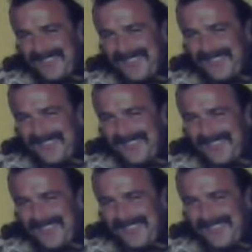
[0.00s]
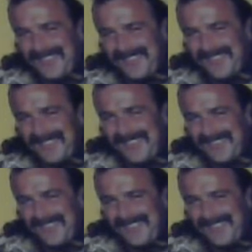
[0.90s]

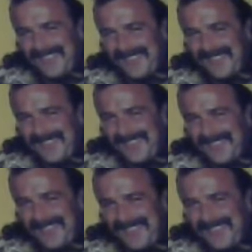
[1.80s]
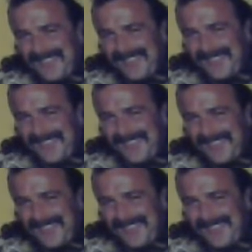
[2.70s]

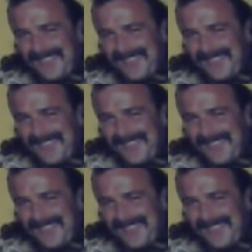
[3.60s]
(not speaking)